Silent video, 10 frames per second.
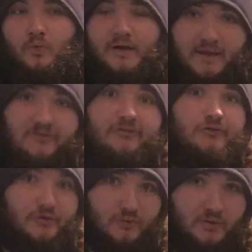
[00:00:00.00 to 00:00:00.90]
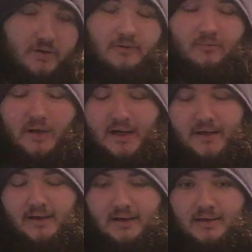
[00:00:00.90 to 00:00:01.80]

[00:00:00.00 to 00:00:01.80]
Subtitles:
would get screwed by